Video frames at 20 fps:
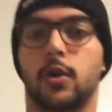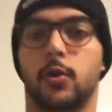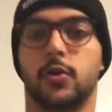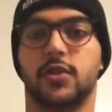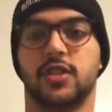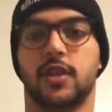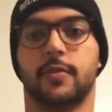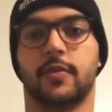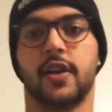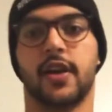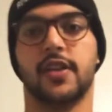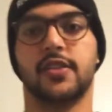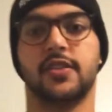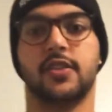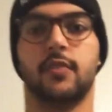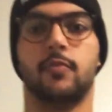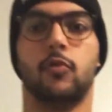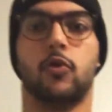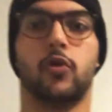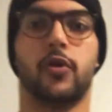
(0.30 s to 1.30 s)
What's up guys,
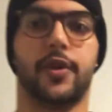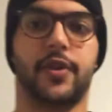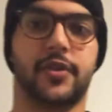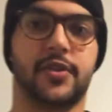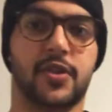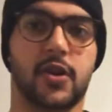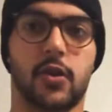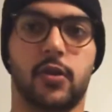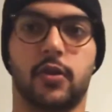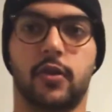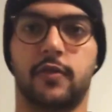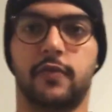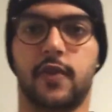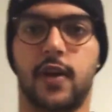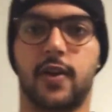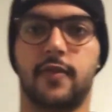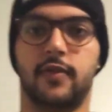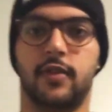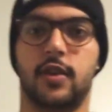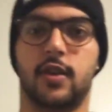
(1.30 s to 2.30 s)
good morning. It's currently
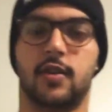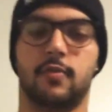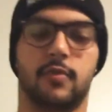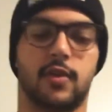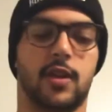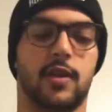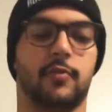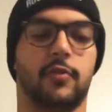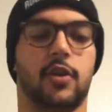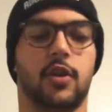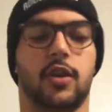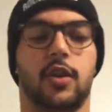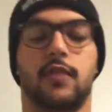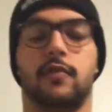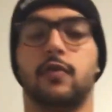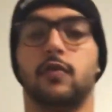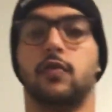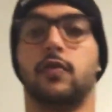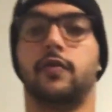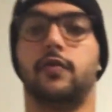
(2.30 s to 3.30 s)
5 a.m. and I'm gonna give
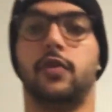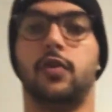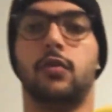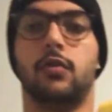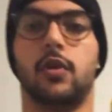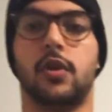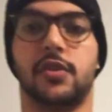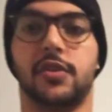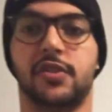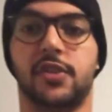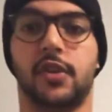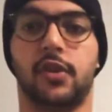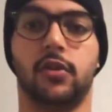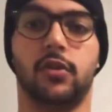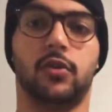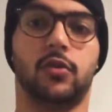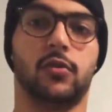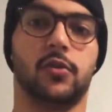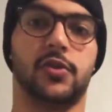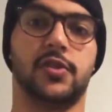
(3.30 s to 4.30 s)
a review on
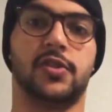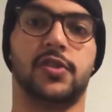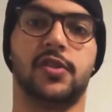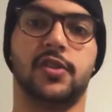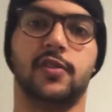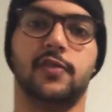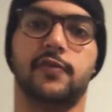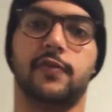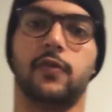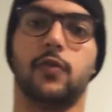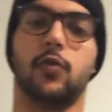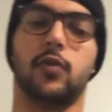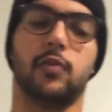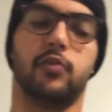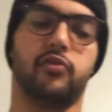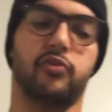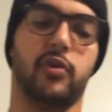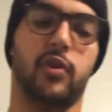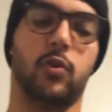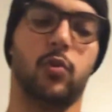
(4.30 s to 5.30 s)
Cellucor C4
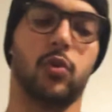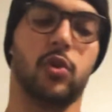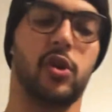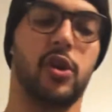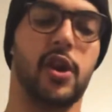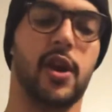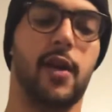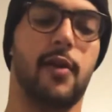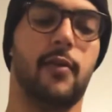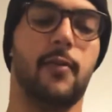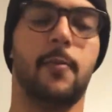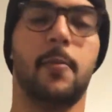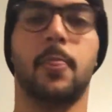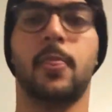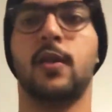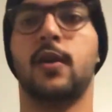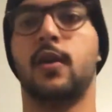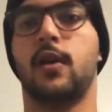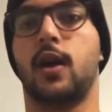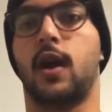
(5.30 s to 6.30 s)
pre-workout.
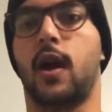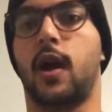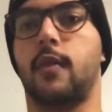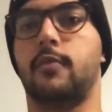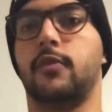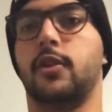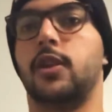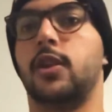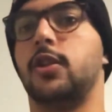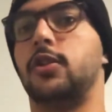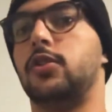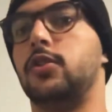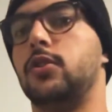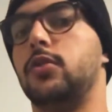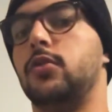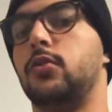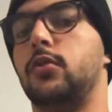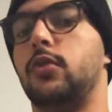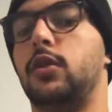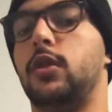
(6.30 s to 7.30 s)
I'm gonna
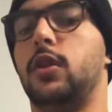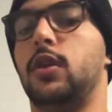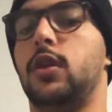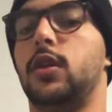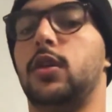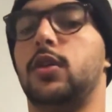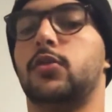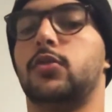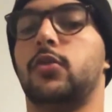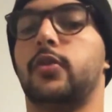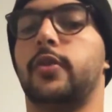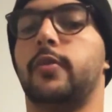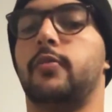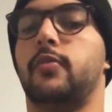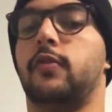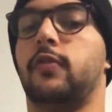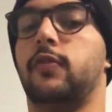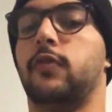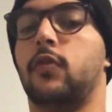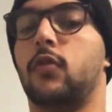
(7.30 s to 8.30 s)
do the sort of
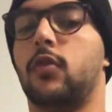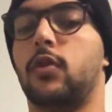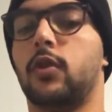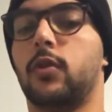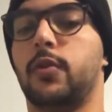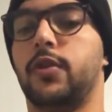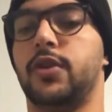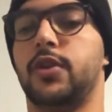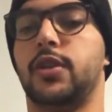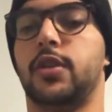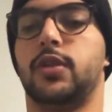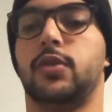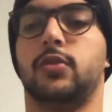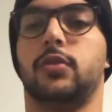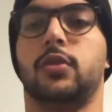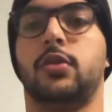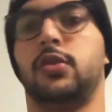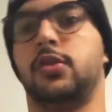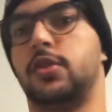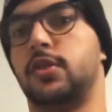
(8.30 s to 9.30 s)
before, which is
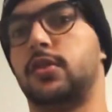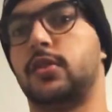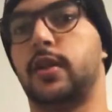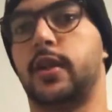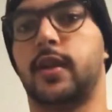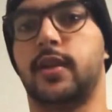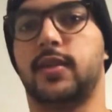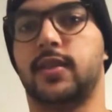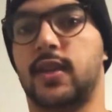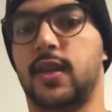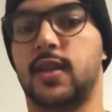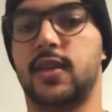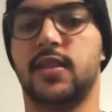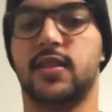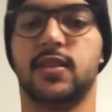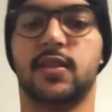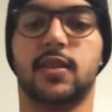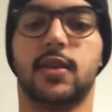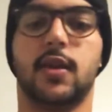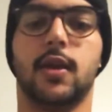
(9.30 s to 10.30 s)
just like a
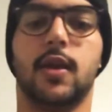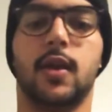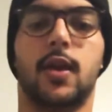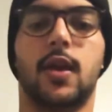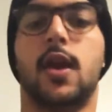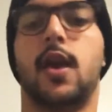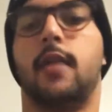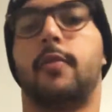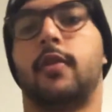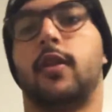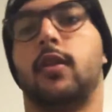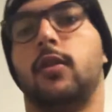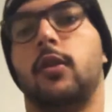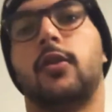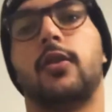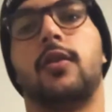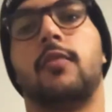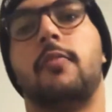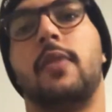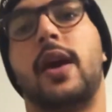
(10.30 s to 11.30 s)
taste, and I'm gonna look at
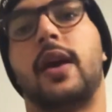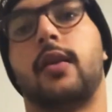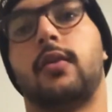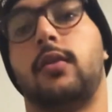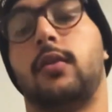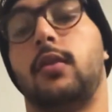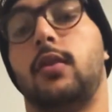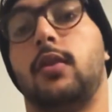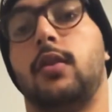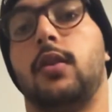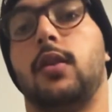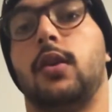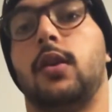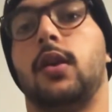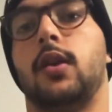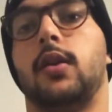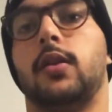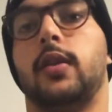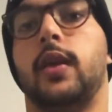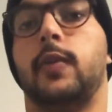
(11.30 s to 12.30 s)
the back of the
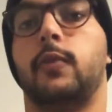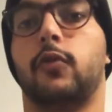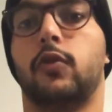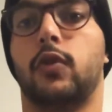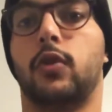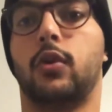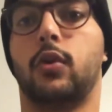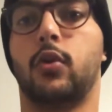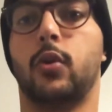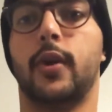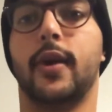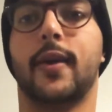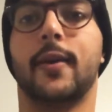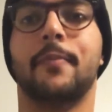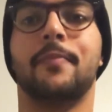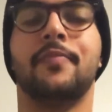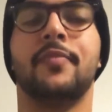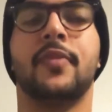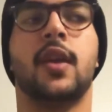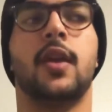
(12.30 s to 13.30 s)
uh, label real quick.
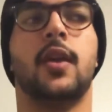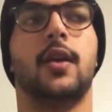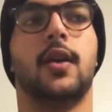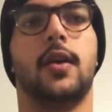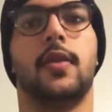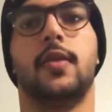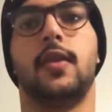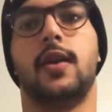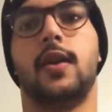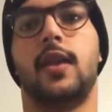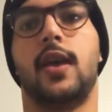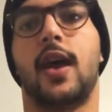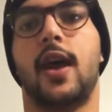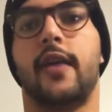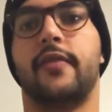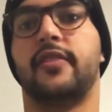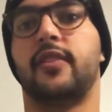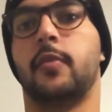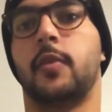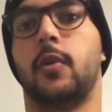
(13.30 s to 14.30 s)
And then
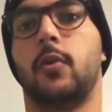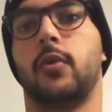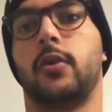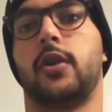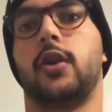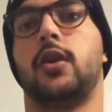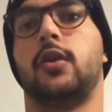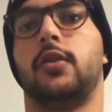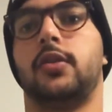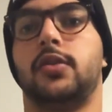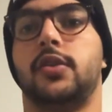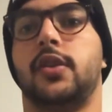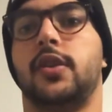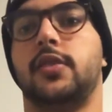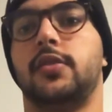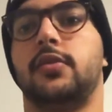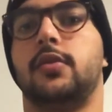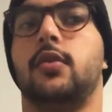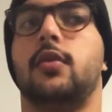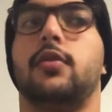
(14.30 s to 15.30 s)
after my workout, I'll let you guys
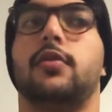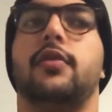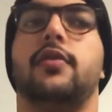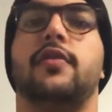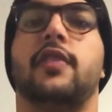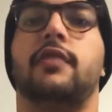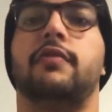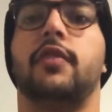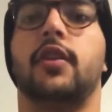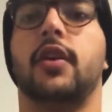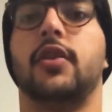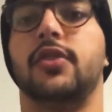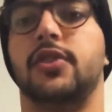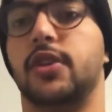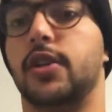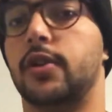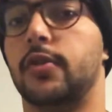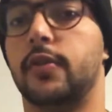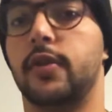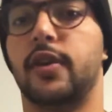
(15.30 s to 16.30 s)
know if I felt
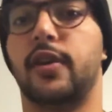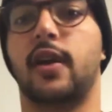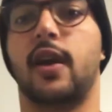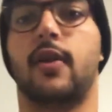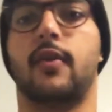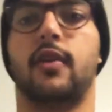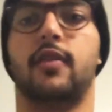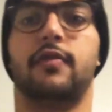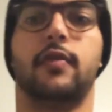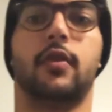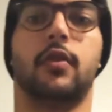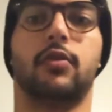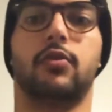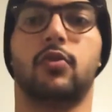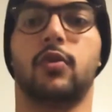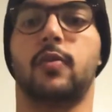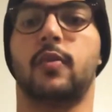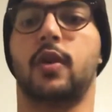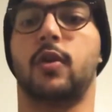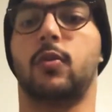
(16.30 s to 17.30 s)
jittery, how I felt
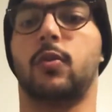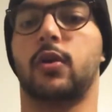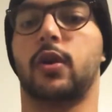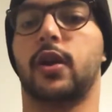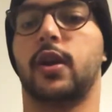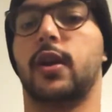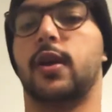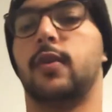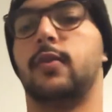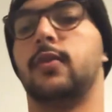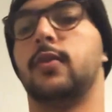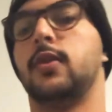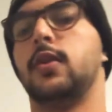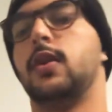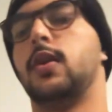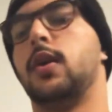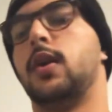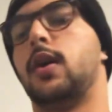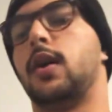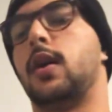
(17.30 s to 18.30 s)
throughout my workout.
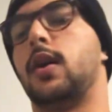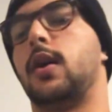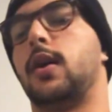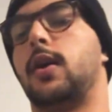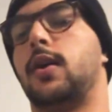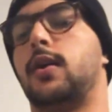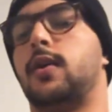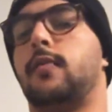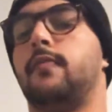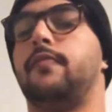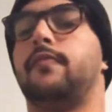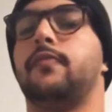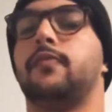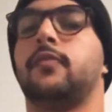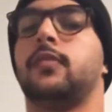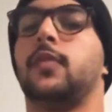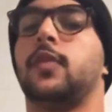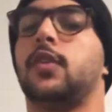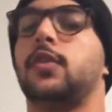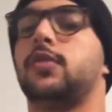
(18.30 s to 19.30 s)
Um,
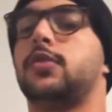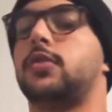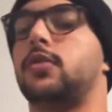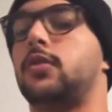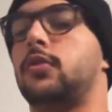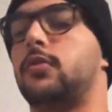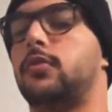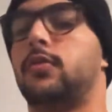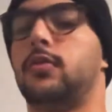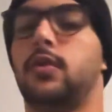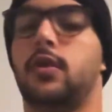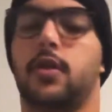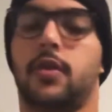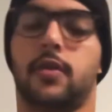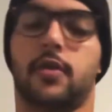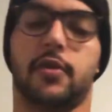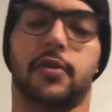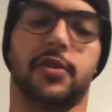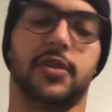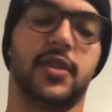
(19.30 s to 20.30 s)
so
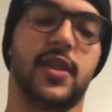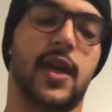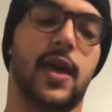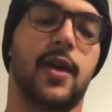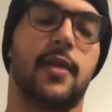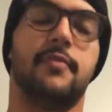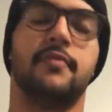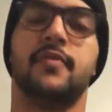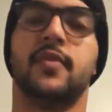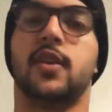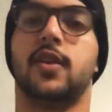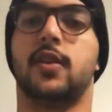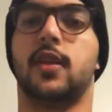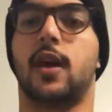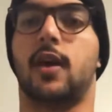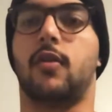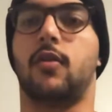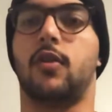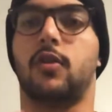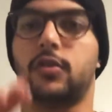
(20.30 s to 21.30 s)
there's that.
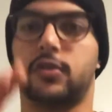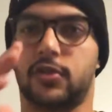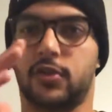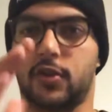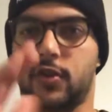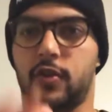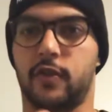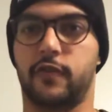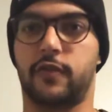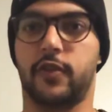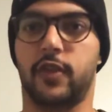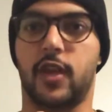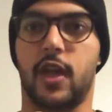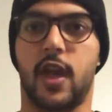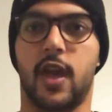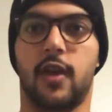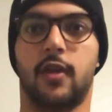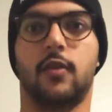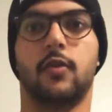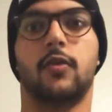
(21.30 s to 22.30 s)
Now, sorry for the
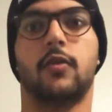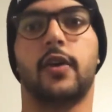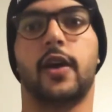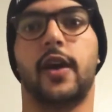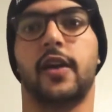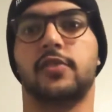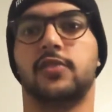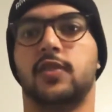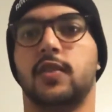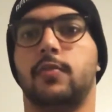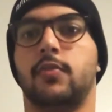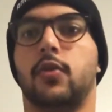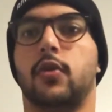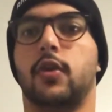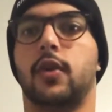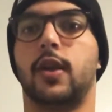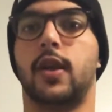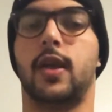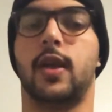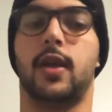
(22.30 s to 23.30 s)
angle. I actually
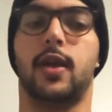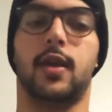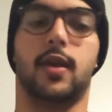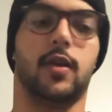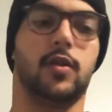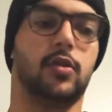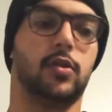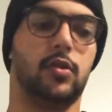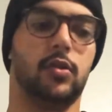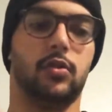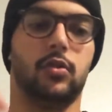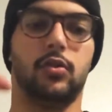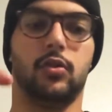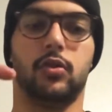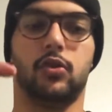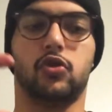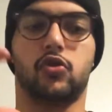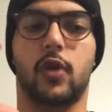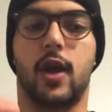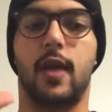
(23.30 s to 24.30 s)
bought a
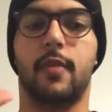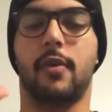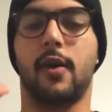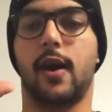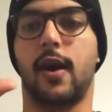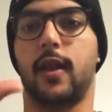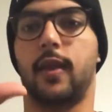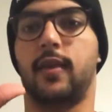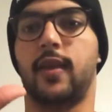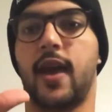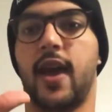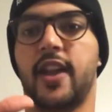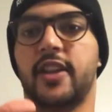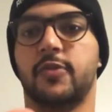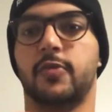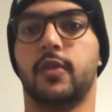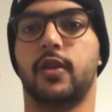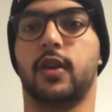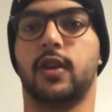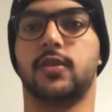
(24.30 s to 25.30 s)
tripod
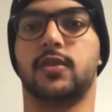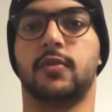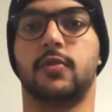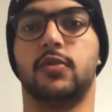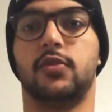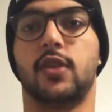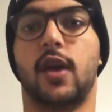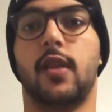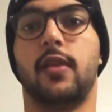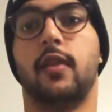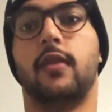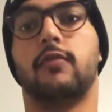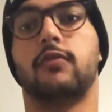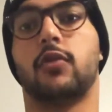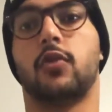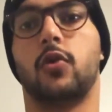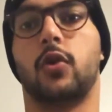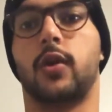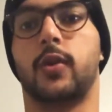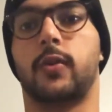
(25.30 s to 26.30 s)
attachment because I'm using, I love
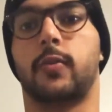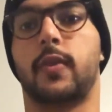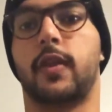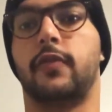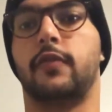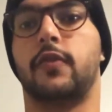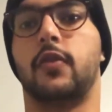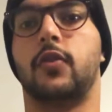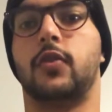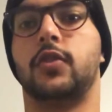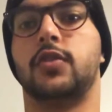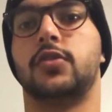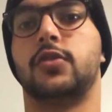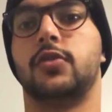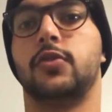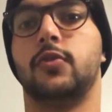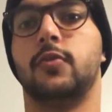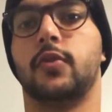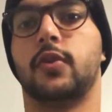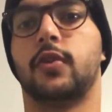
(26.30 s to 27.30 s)
recording with my phone. It's
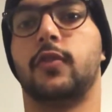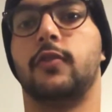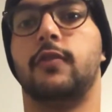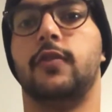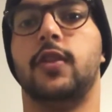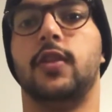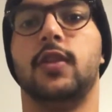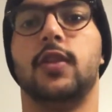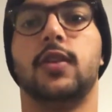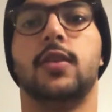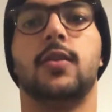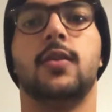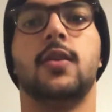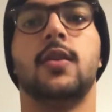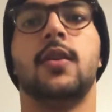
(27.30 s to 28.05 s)
super convenient